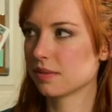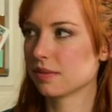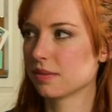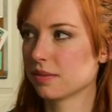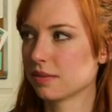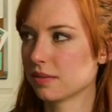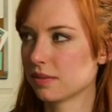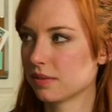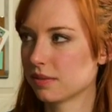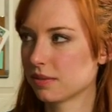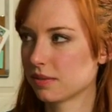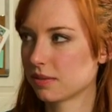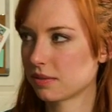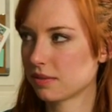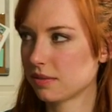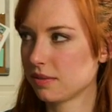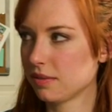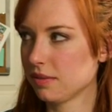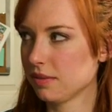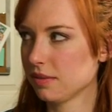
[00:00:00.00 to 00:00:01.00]

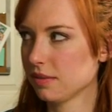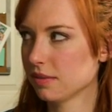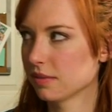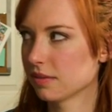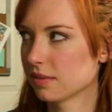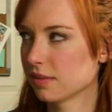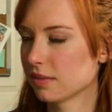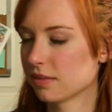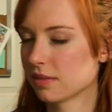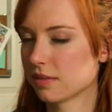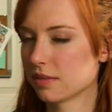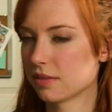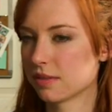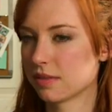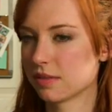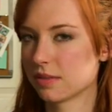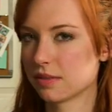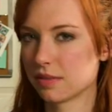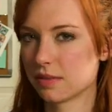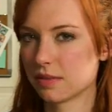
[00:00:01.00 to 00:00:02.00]

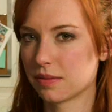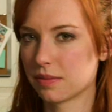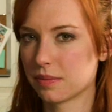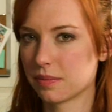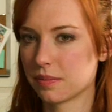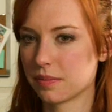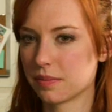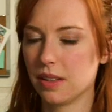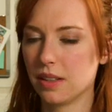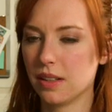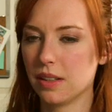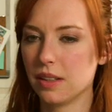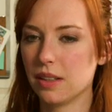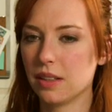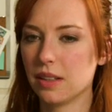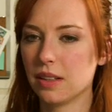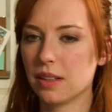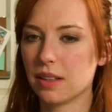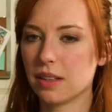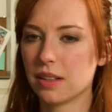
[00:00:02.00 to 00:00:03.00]

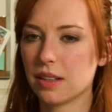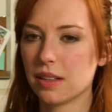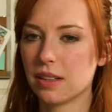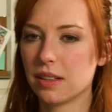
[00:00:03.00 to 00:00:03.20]
(not speaking)